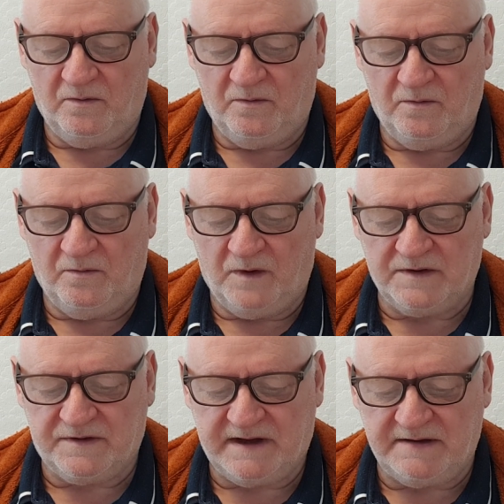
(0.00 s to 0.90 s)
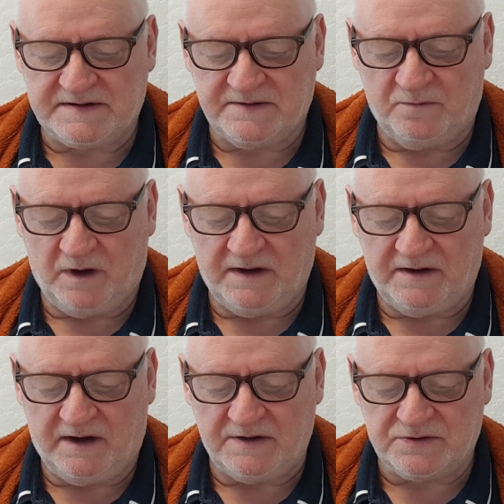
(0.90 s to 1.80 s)

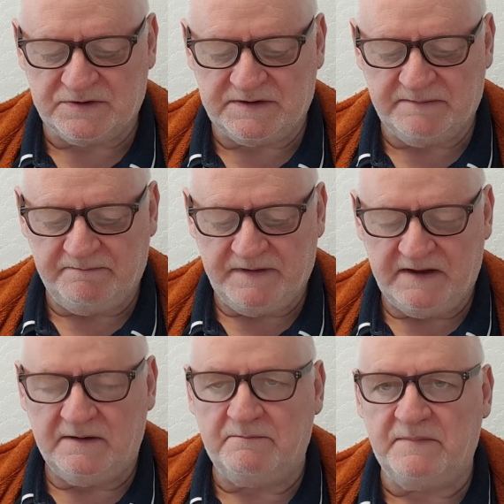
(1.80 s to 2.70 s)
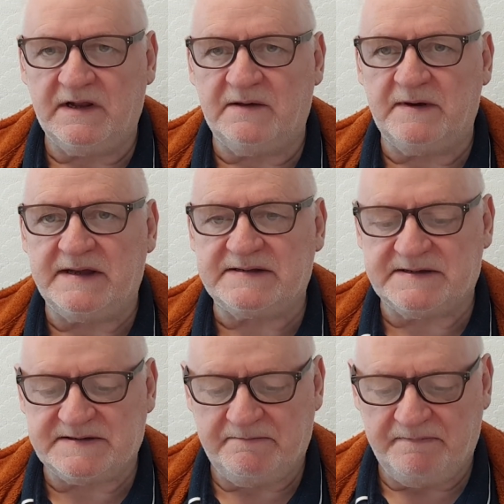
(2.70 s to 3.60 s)
1100
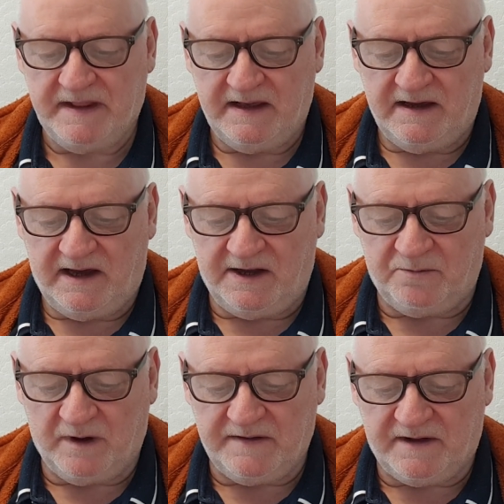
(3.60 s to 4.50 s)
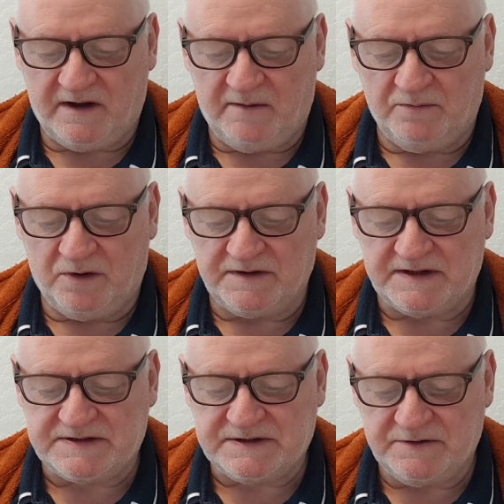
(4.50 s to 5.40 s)
millimeters. And where there are more
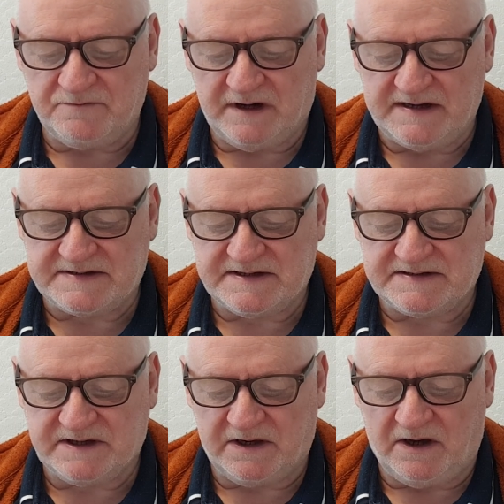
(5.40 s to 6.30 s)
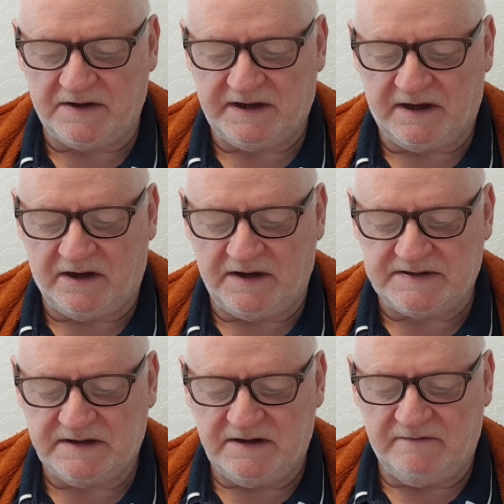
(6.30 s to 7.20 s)
than 2 risers, the guarding
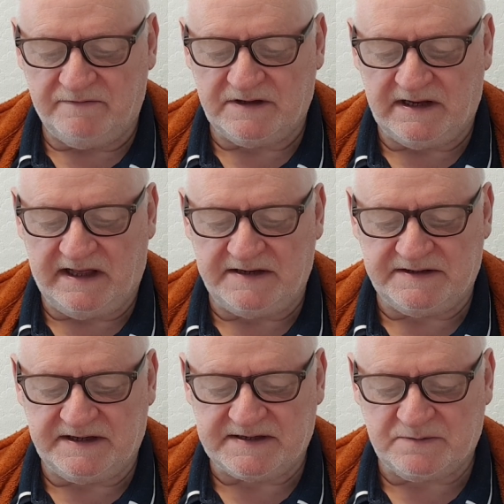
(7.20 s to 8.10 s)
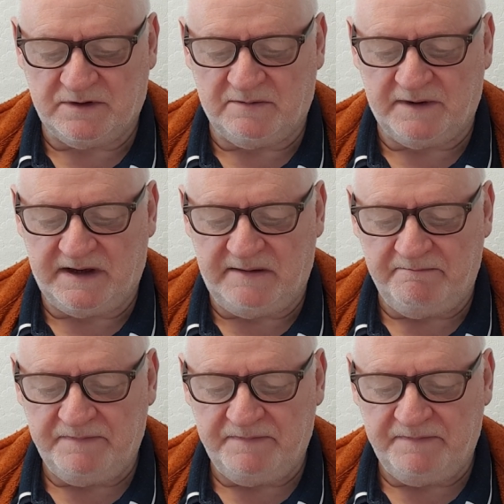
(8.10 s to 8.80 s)
height for the landings will be